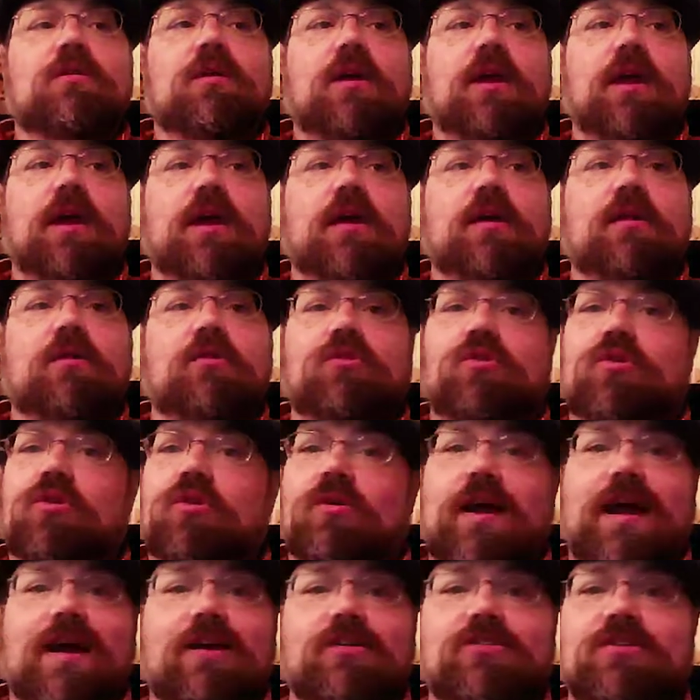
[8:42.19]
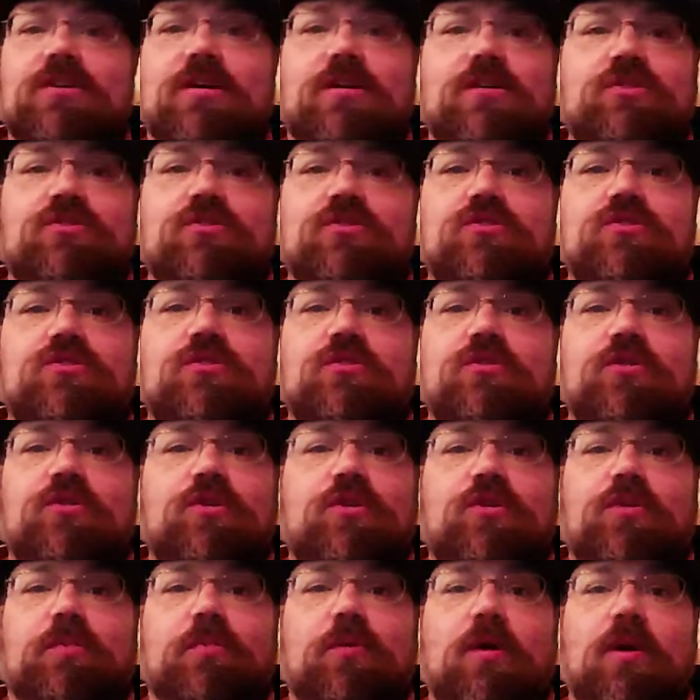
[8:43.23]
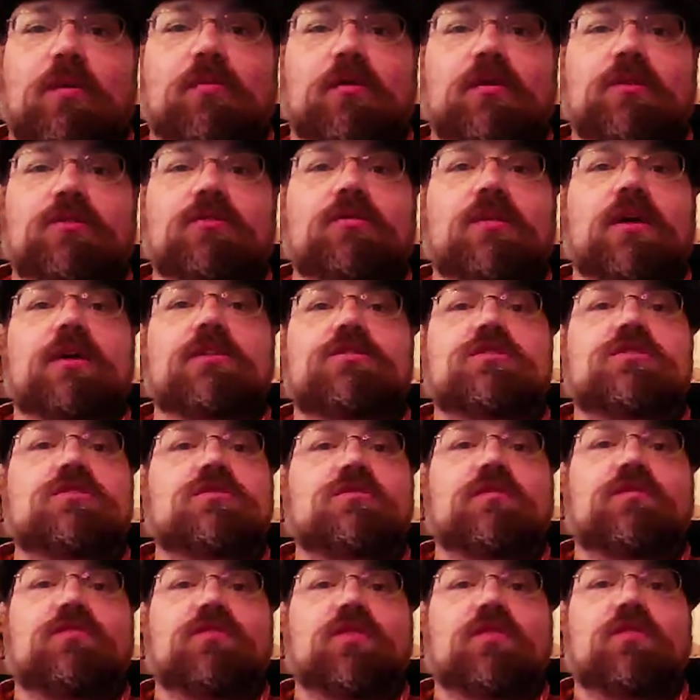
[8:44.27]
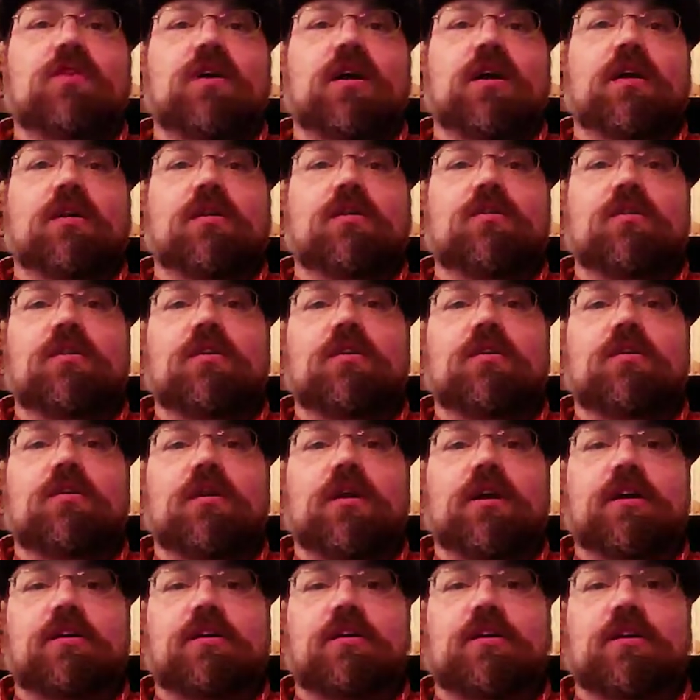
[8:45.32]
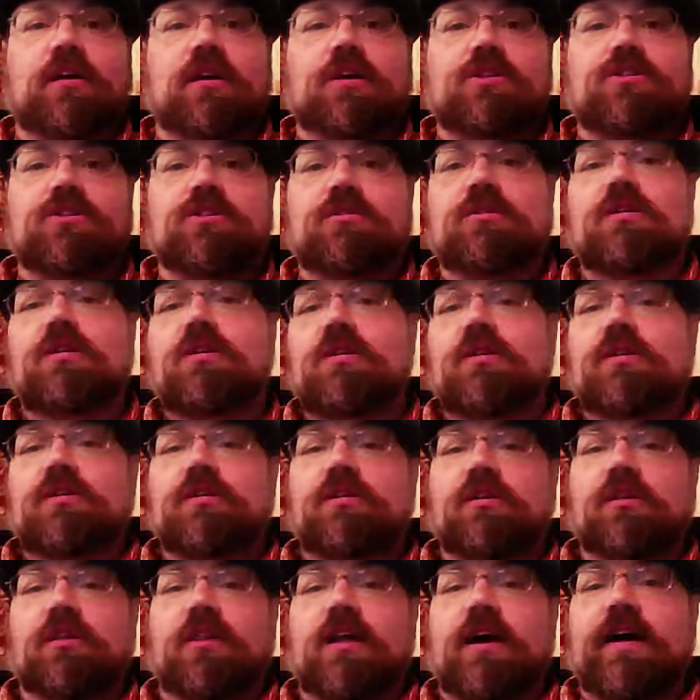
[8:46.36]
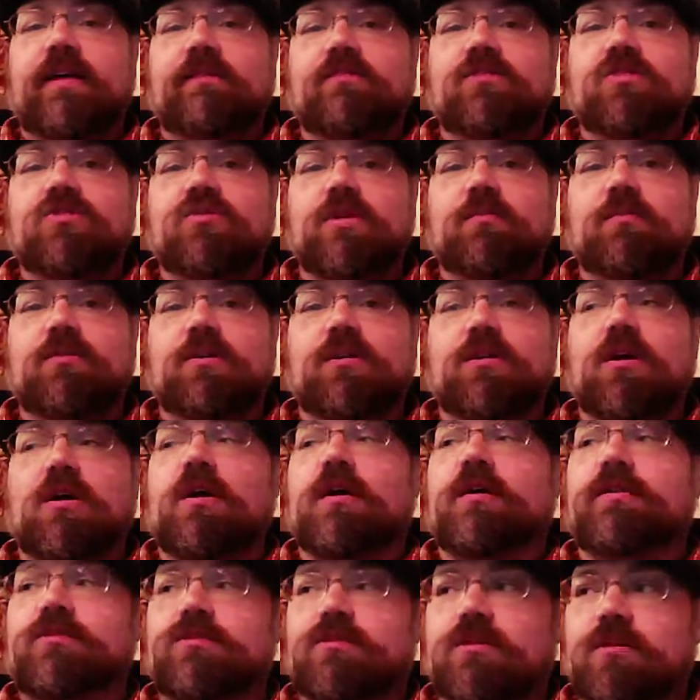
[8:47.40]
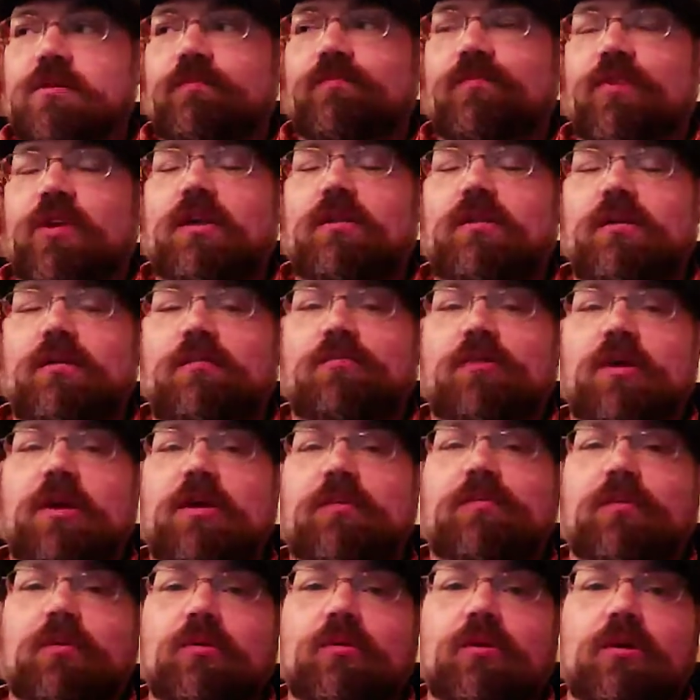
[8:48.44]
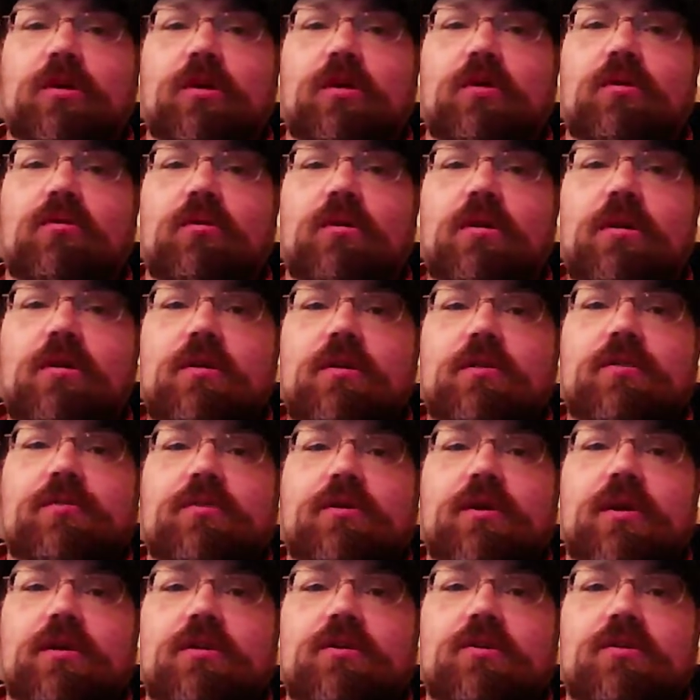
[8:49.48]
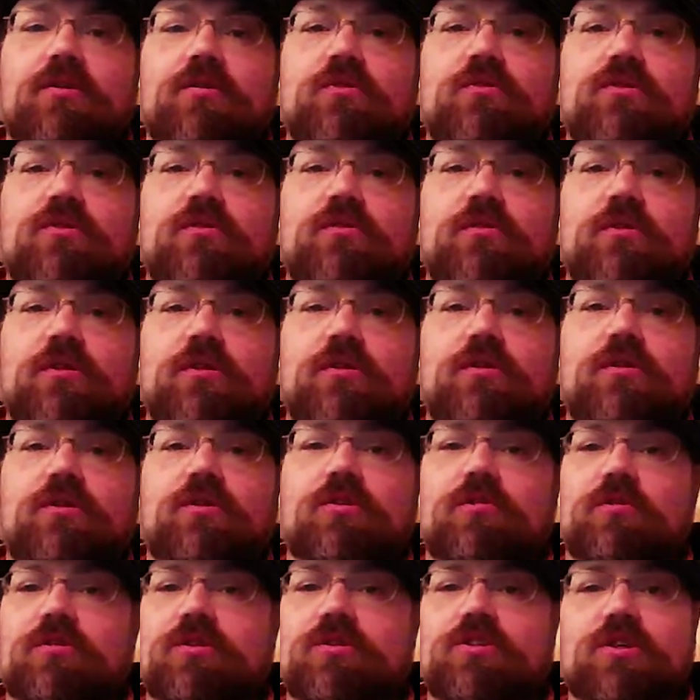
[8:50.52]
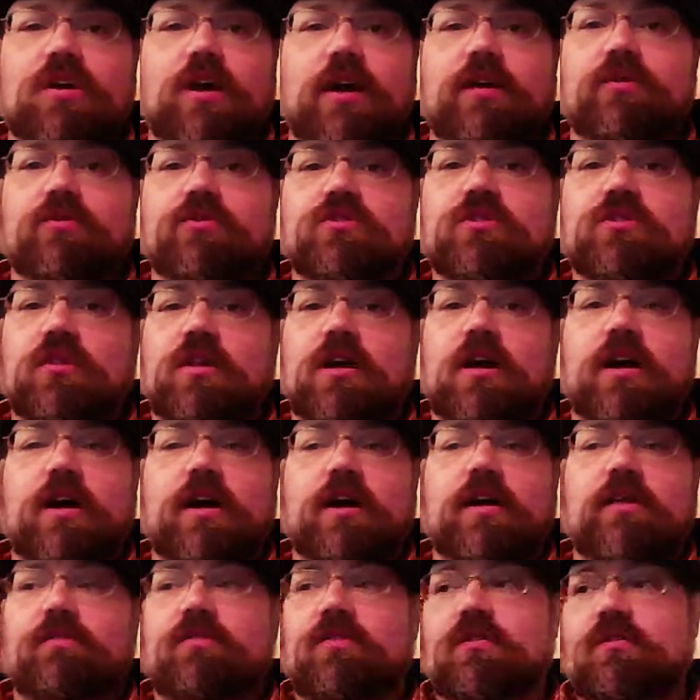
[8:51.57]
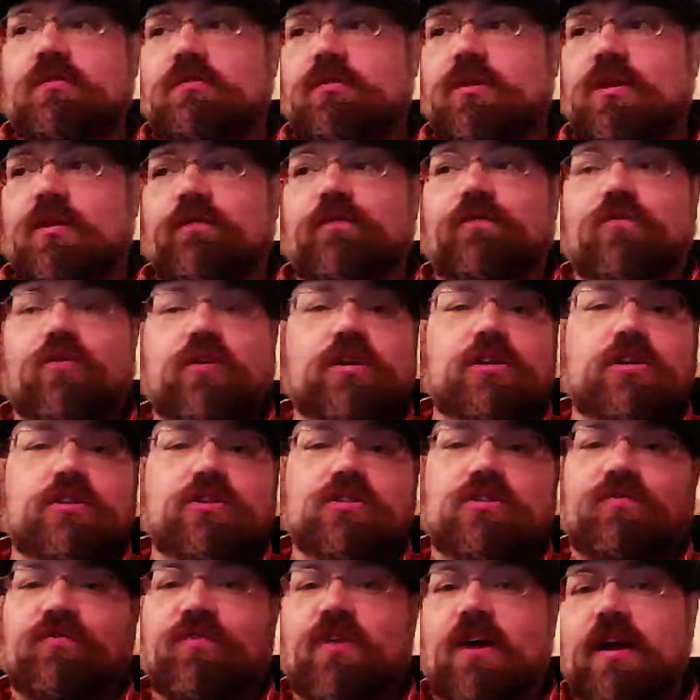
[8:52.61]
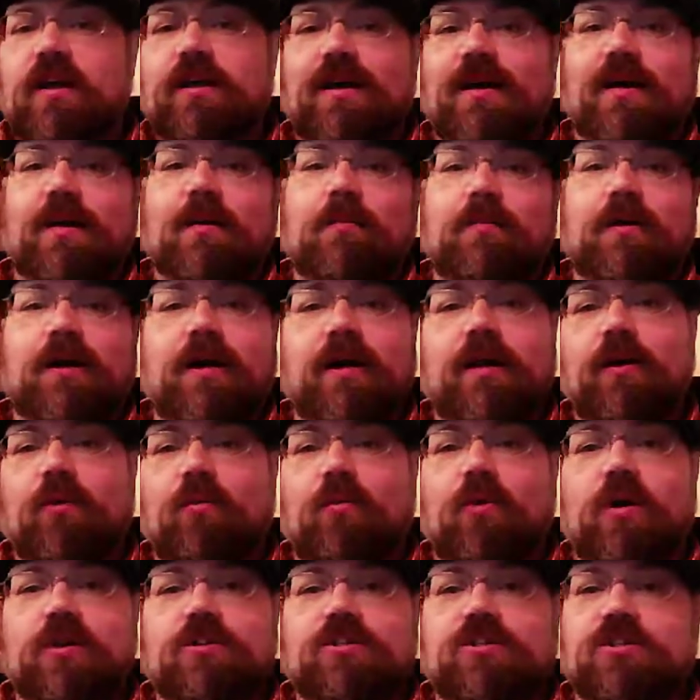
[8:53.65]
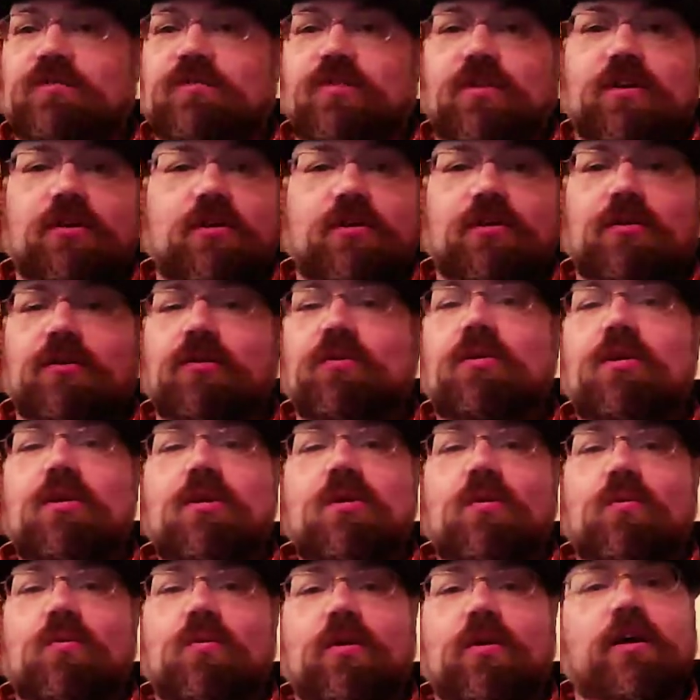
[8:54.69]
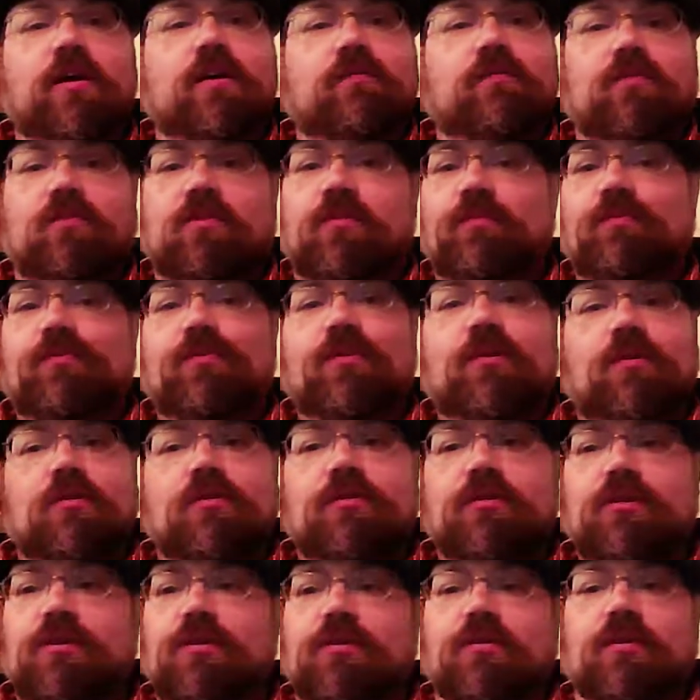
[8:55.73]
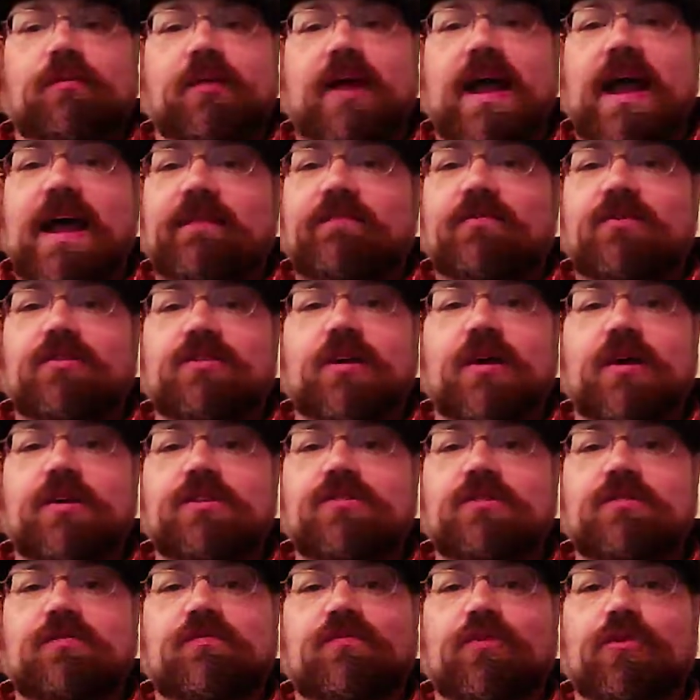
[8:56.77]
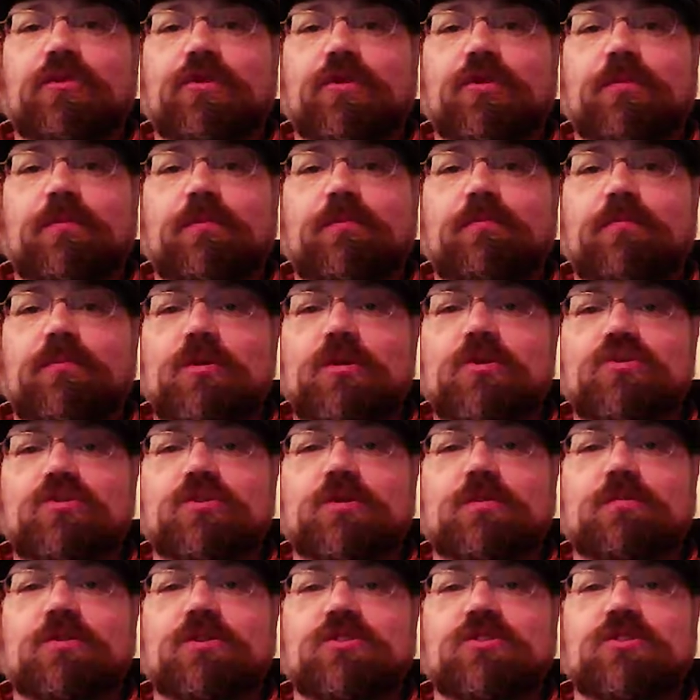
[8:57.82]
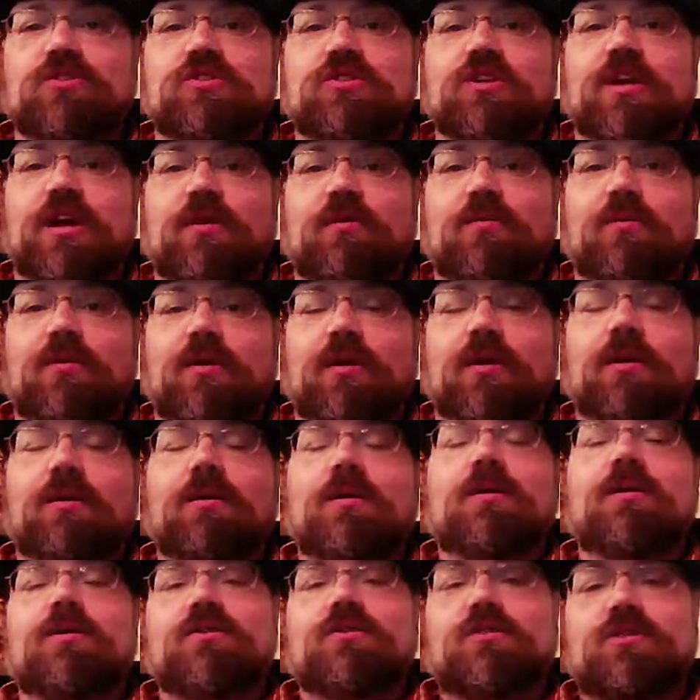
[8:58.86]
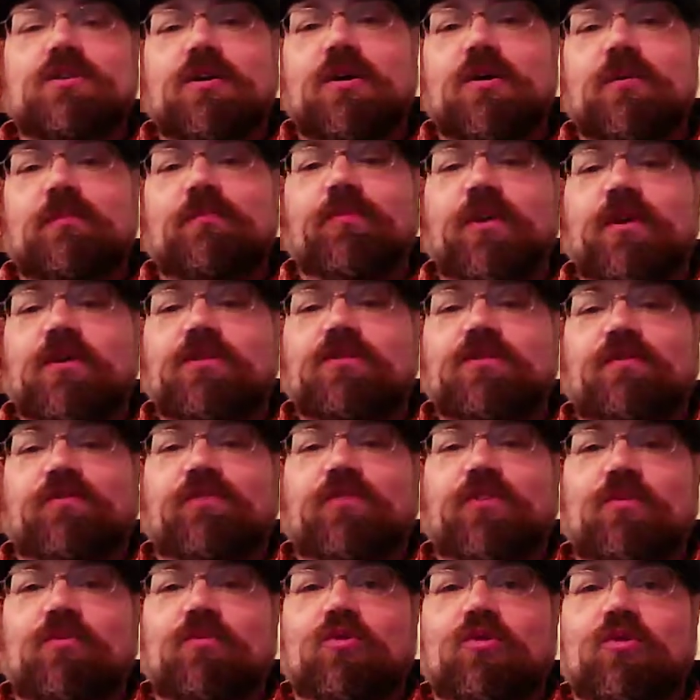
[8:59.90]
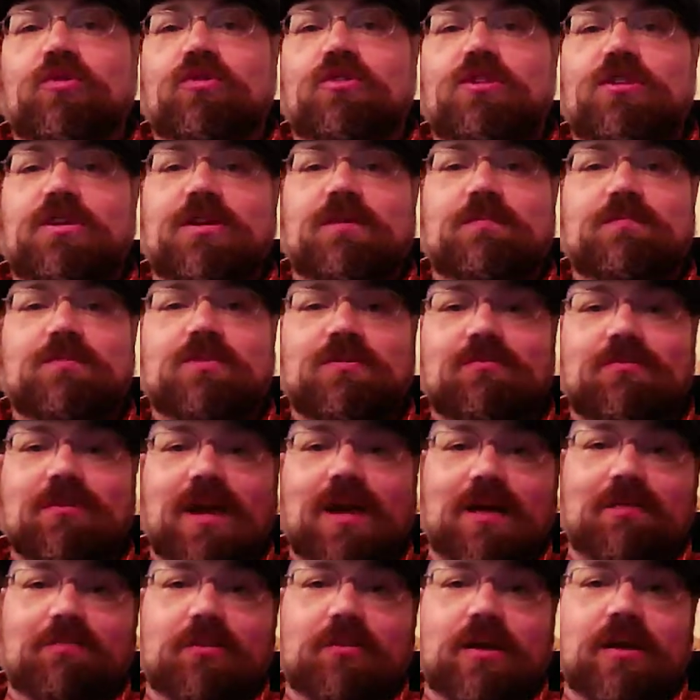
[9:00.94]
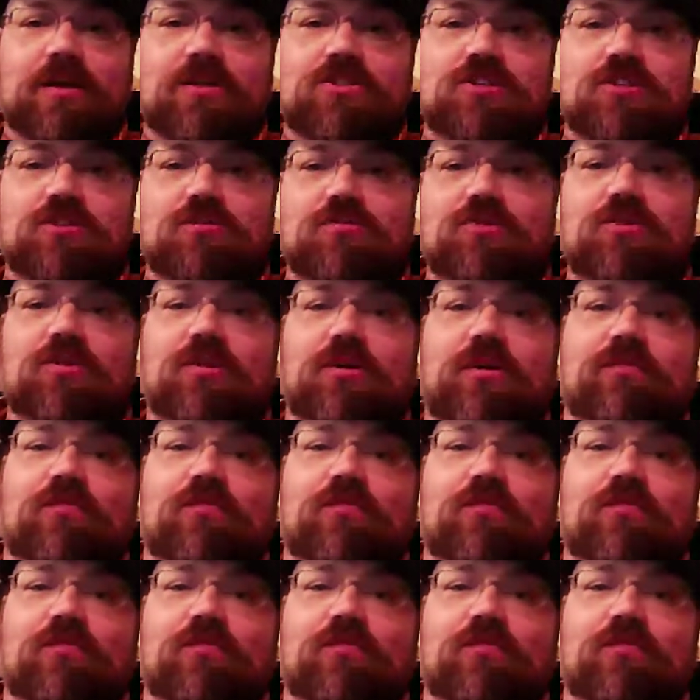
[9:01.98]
And your house concerts, you could probably do that too if you've got a good internet connection. You live stream the concert, and then people know that you're doing your recitals live, and their friends find out about it, watch the video, whatever. You're advertising for your music business that way. So there's a few more tips. God bless you. You